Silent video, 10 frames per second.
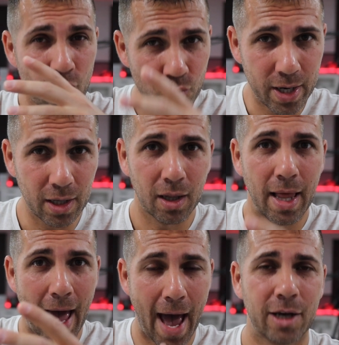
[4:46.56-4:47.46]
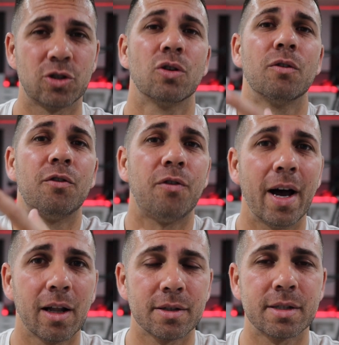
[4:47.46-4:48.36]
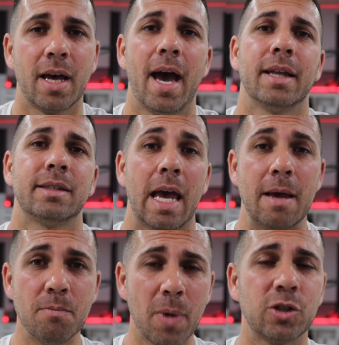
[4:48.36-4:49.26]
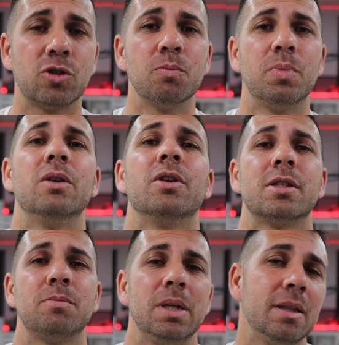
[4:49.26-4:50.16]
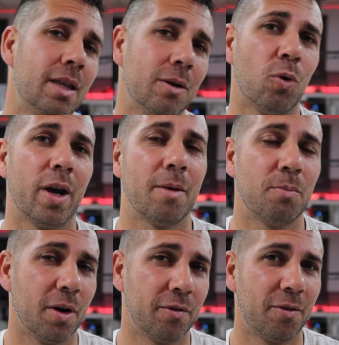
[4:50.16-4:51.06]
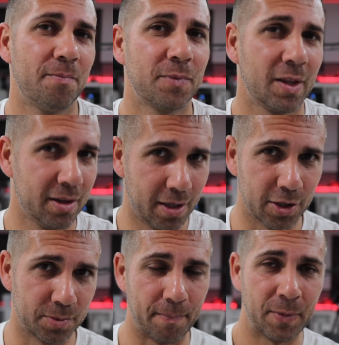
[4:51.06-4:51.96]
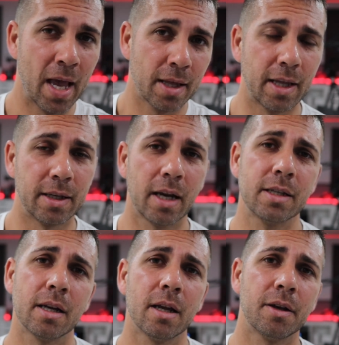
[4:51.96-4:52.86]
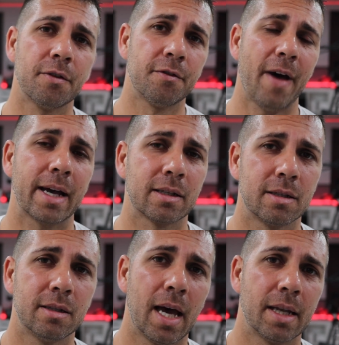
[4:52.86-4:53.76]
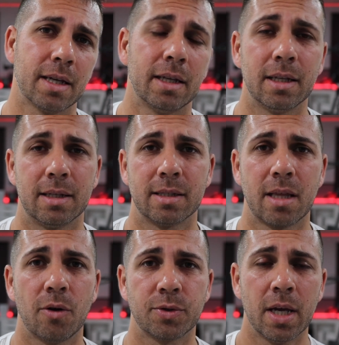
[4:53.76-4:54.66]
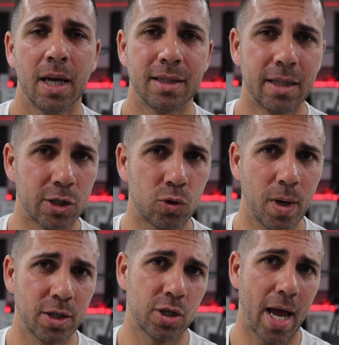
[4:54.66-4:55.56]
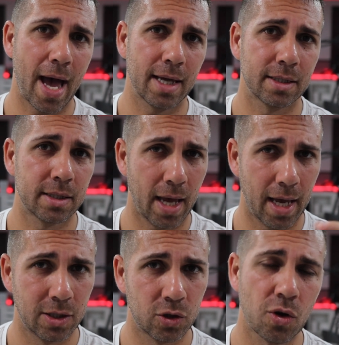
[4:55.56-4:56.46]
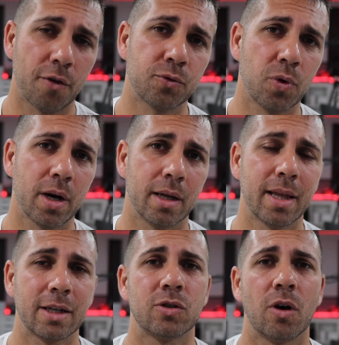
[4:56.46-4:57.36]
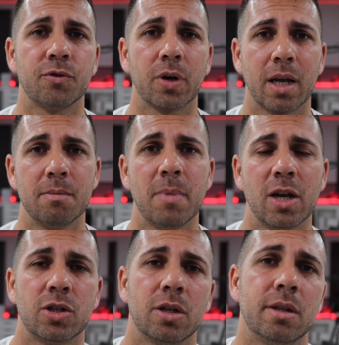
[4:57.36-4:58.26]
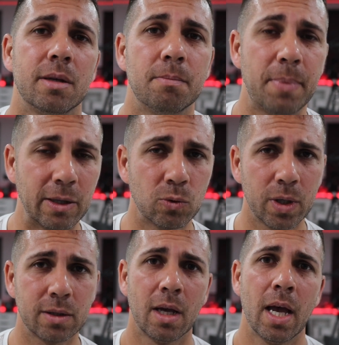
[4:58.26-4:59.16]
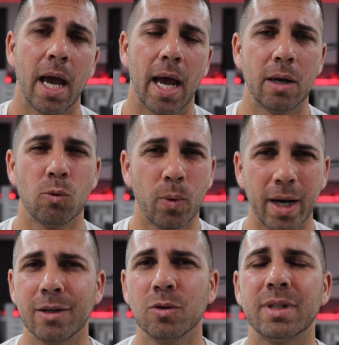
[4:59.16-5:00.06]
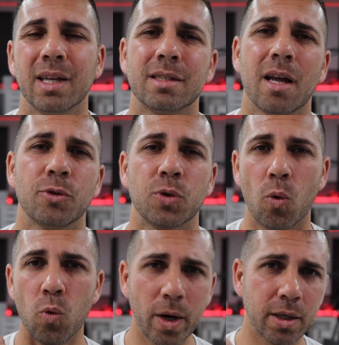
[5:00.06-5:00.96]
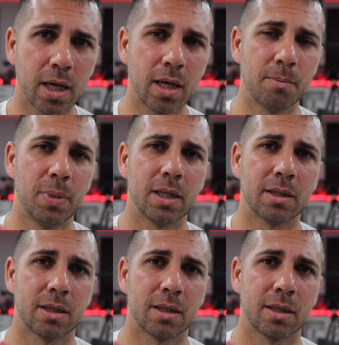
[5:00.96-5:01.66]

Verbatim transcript: real actual files at a much superior speed than what iPerf tells Then there is another fact that I did test out, the switch as a software and that software can measure the bandwidth and when I do test out 1 gigabit